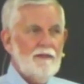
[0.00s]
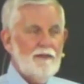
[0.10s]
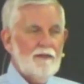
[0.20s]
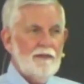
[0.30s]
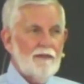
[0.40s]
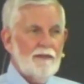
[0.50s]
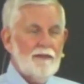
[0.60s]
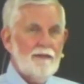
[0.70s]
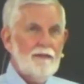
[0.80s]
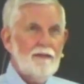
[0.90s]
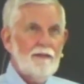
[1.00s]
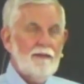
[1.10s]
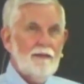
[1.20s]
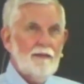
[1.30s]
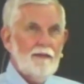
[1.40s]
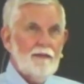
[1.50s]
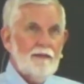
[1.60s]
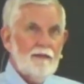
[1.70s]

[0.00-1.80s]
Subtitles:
No one is speaking in this clip.